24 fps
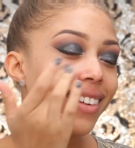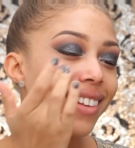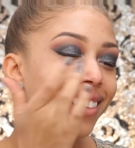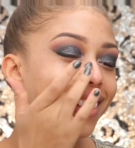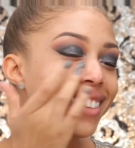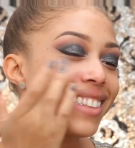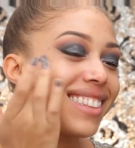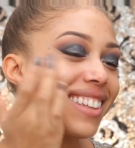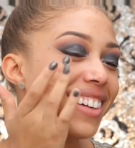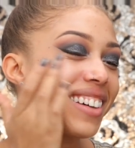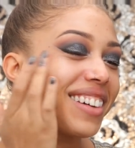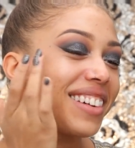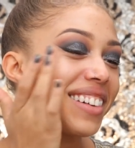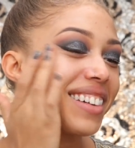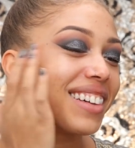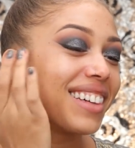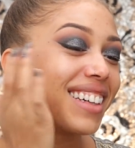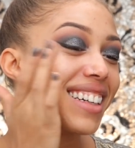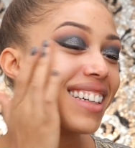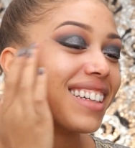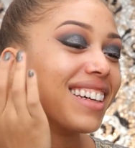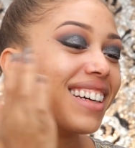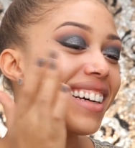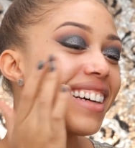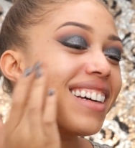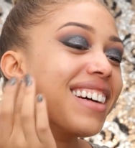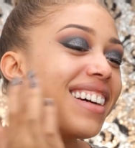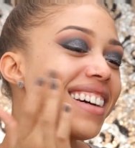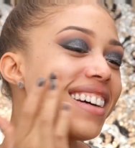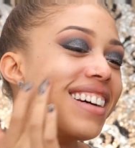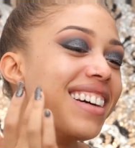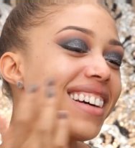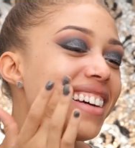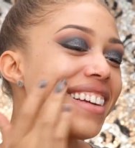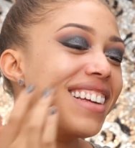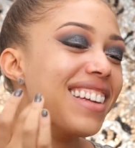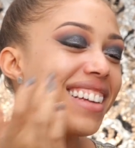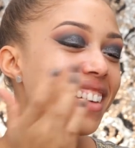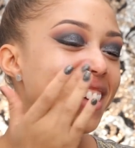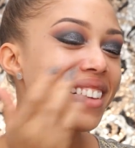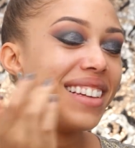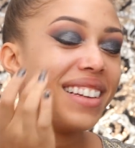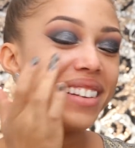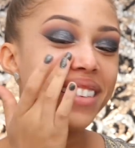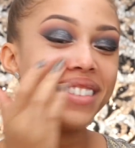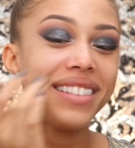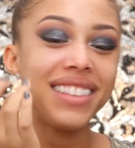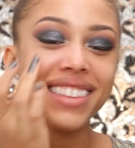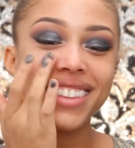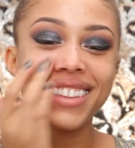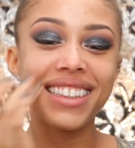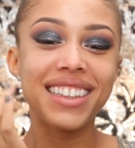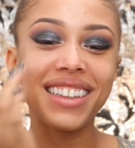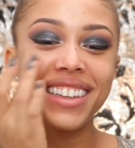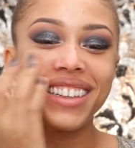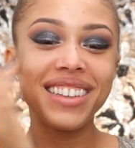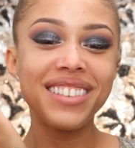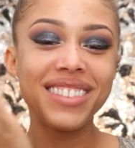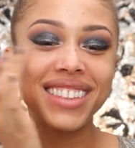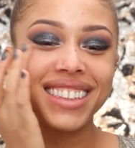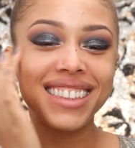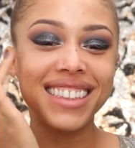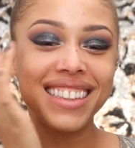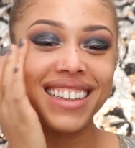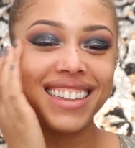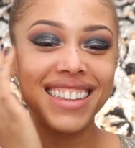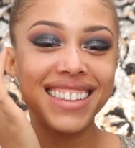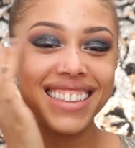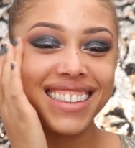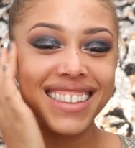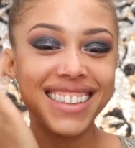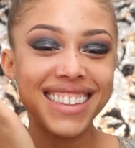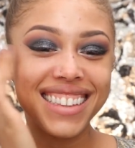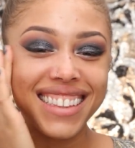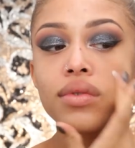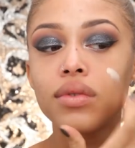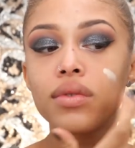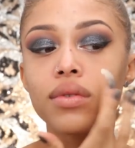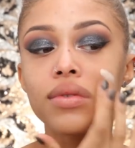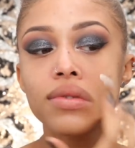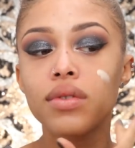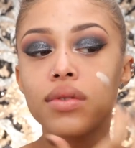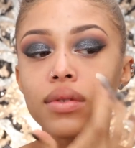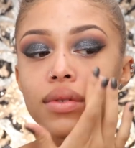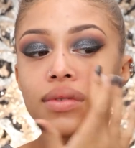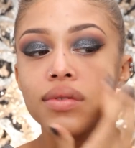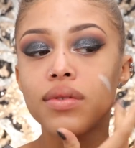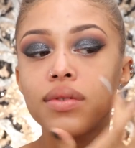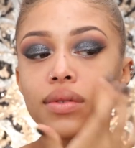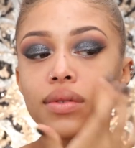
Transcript: Now for the eyes, one of the clips kind of